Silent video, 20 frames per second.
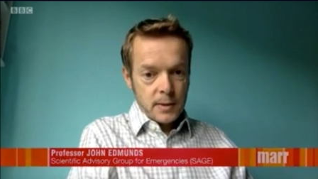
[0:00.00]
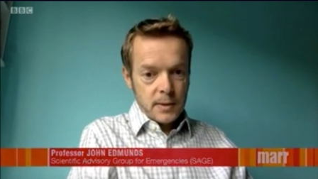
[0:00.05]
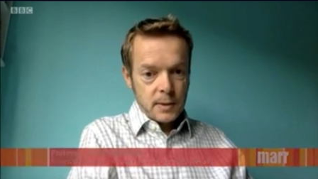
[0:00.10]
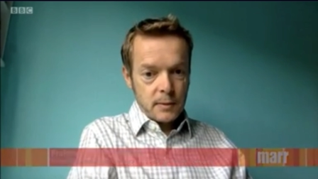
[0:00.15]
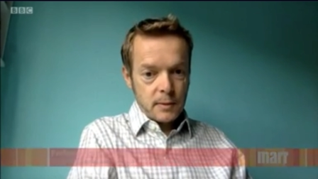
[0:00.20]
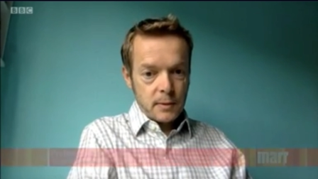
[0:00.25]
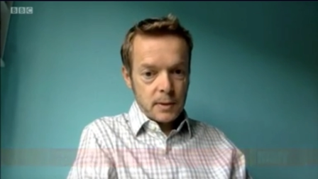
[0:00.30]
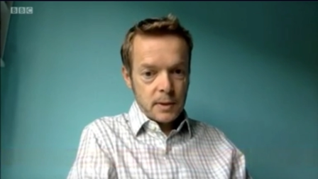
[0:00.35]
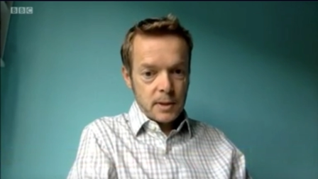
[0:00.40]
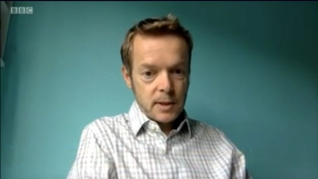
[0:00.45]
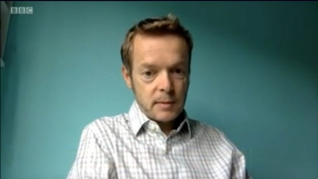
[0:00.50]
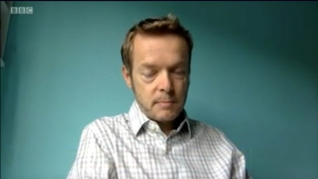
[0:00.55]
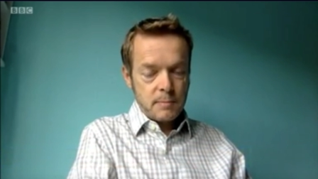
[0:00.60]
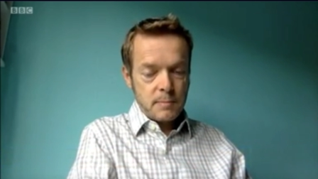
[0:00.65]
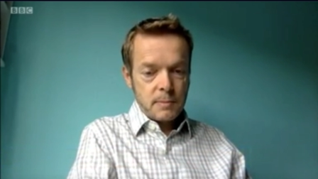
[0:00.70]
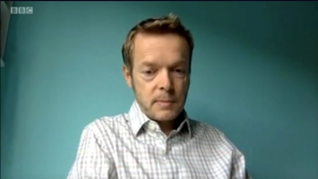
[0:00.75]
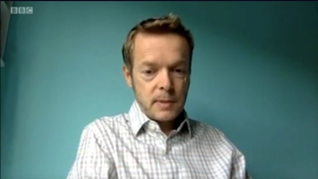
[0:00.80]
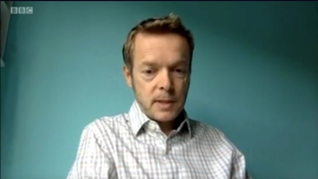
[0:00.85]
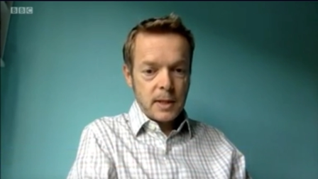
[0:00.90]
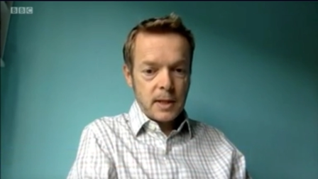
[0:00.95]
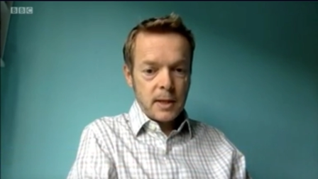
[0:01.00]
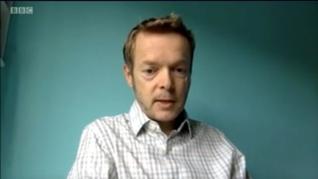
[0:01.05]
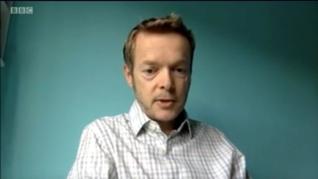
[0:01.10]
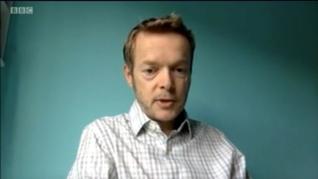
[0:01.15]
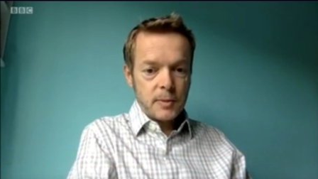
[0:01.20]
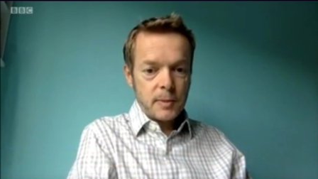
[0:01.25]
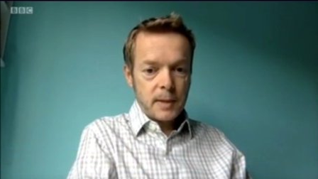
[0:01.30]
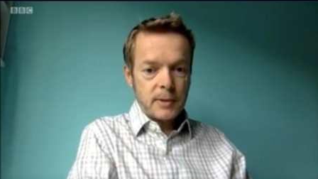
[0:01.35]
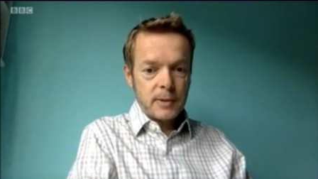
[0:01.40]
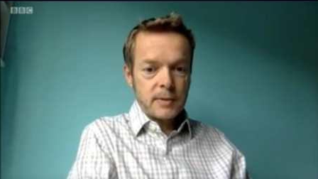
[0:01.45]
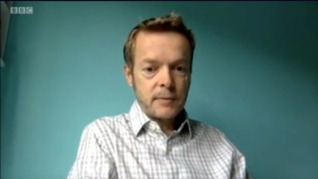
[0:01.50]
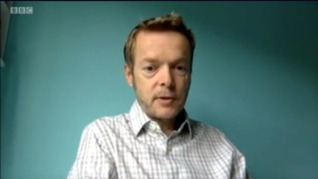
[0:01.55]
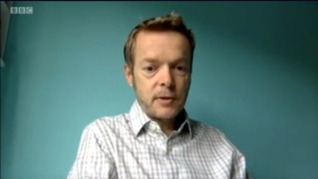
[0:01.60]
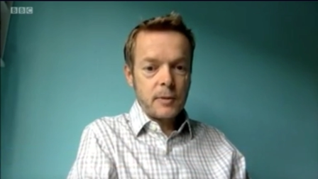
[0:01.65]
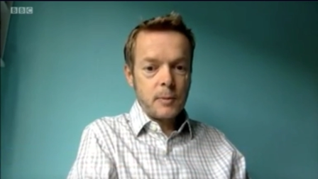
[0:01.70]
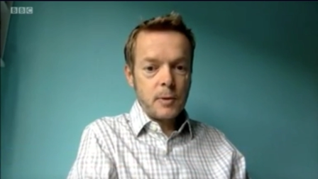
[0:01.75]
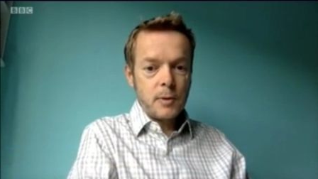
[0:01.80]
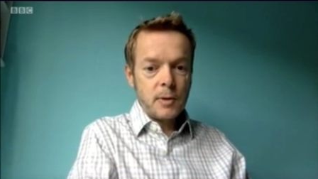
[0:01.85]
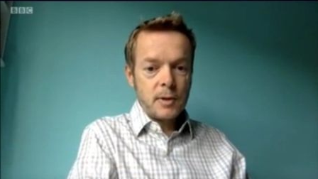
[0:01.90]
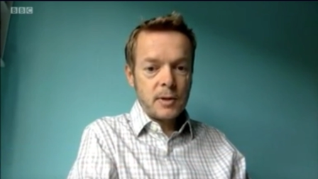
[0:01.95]
So a co- large amount of
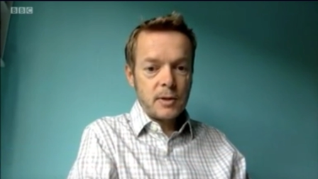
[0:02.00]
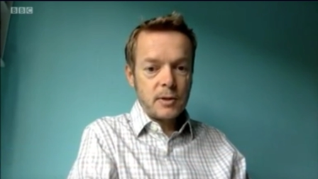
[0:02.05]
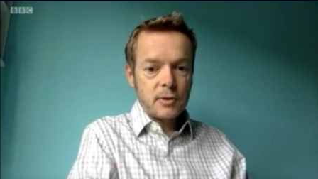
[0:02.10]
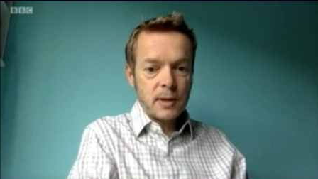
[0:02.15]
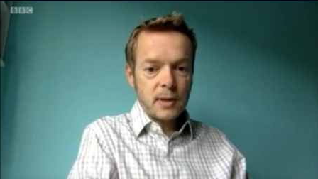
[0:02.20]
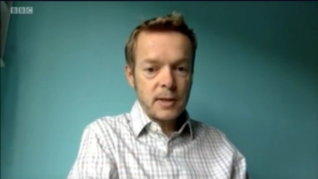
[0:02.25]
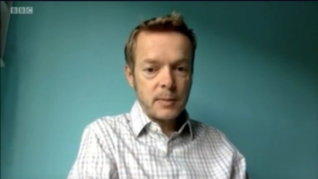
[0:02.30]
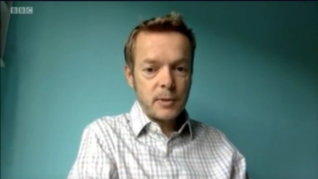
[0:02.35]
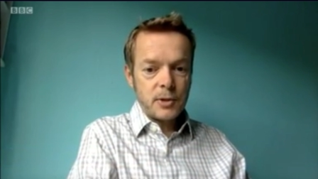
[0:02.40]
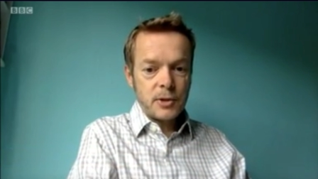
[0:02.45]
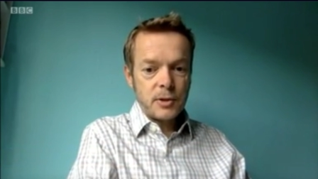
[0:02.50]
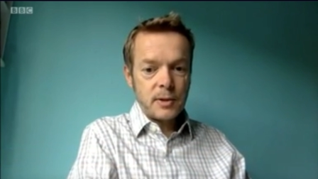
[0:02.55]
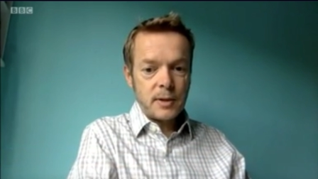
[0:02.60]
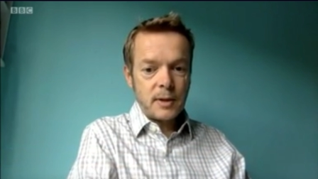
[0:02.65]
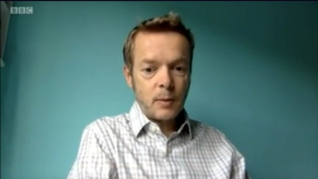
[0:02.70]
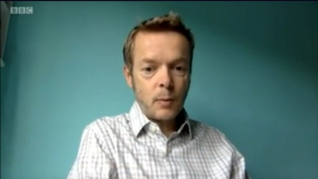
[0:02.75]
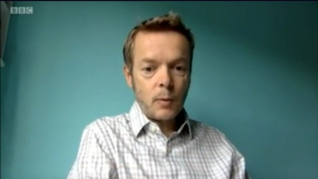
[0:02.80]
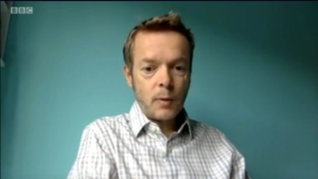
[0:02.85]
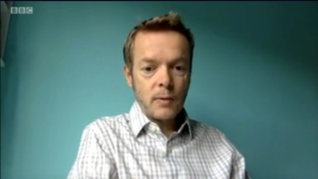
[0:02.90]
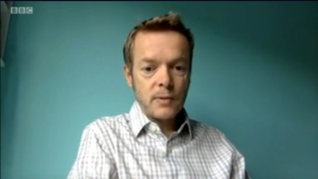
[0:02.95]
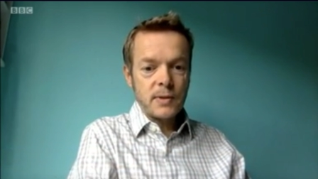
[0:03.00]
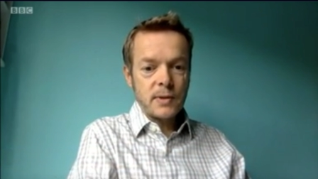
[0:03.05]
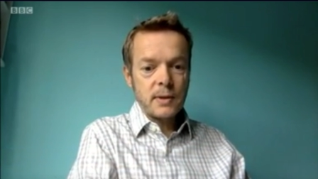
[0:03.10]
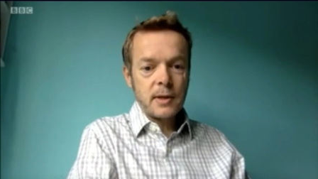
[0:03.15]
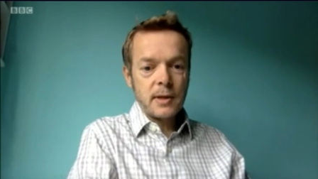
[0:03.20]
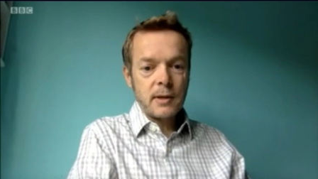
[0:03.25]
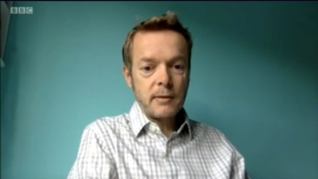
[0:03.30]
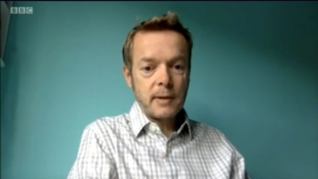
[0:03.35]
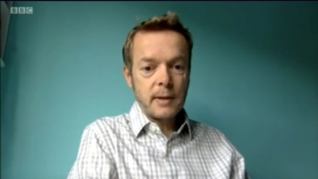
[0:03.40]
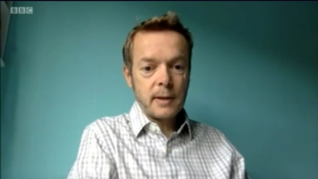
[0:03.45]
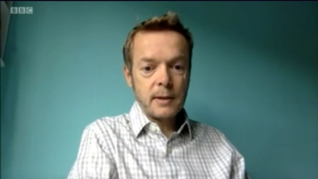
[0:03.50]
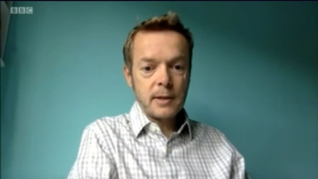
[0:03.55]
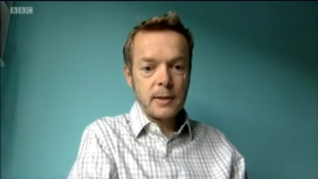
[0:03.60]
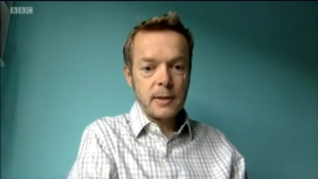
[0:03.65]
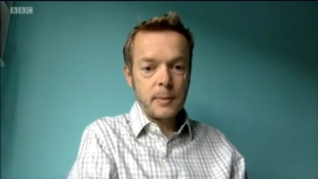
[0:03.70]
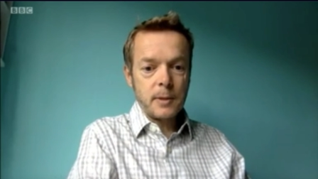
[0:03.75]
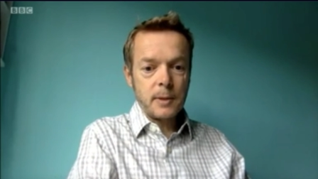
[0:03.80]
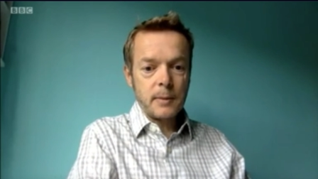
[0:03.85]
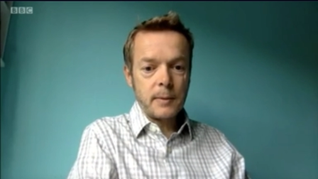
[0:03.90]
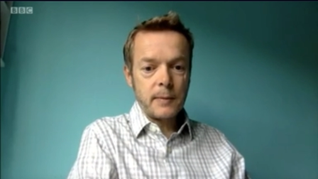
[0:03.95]
community transmission that was occurring a
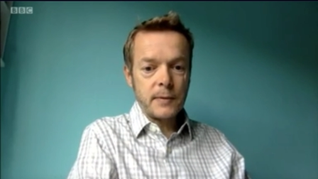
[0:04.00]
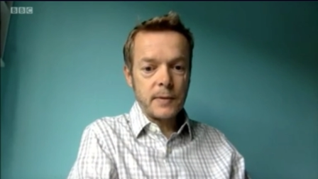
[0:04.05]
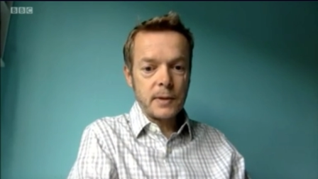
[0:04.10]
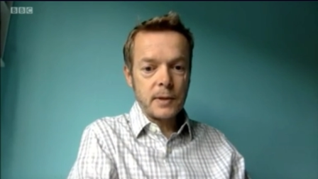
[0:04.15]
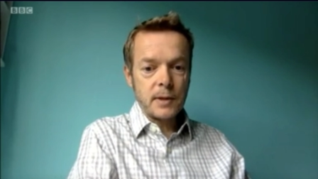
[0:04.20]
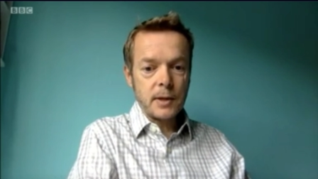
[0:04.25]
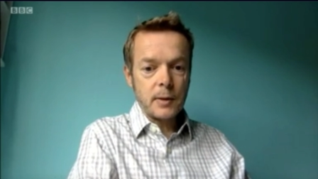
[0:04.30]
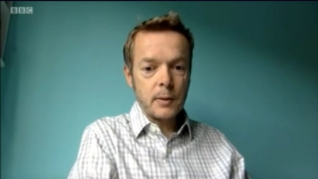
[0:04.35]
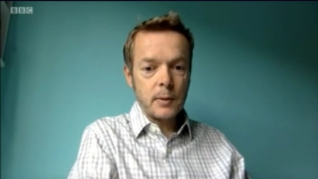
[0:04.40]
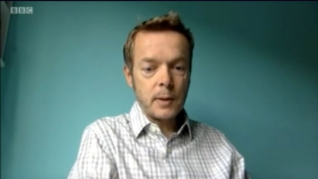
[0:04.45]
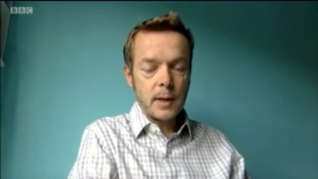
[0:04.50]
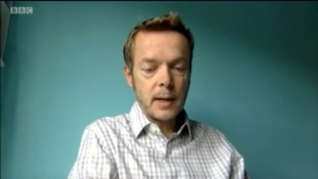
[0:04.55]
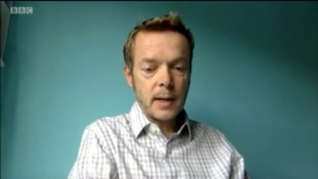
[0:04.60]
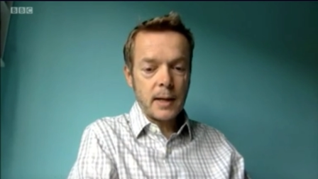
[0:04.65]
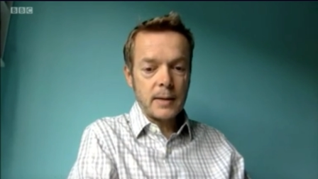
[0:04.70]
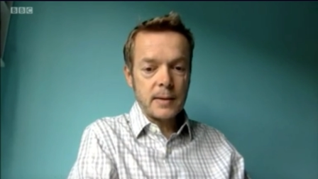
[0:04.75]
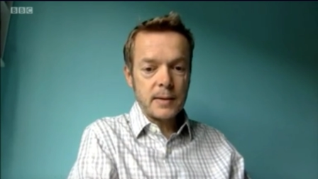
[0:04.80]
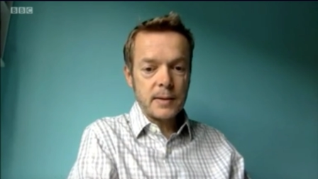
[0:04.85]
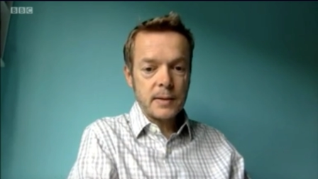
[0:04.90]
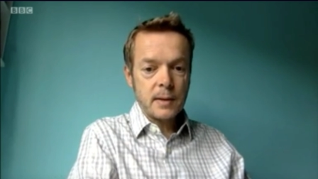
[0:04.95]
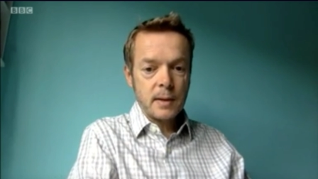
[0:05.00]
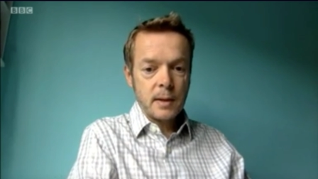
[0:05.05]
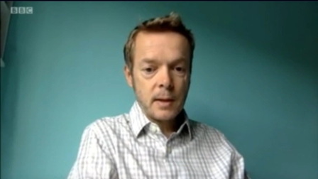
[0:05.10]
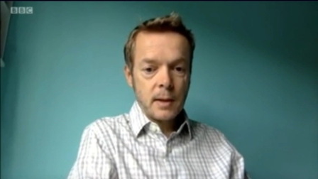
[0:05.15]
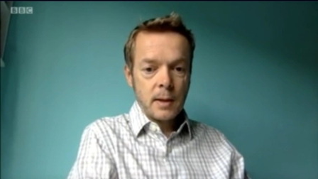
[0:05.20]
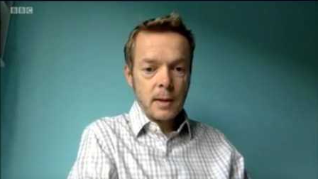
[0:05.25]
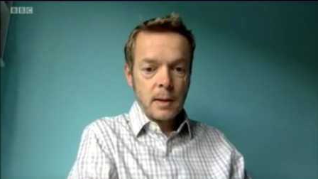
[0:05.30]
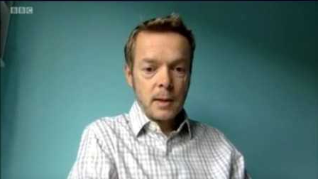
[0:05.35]
couple of months ago has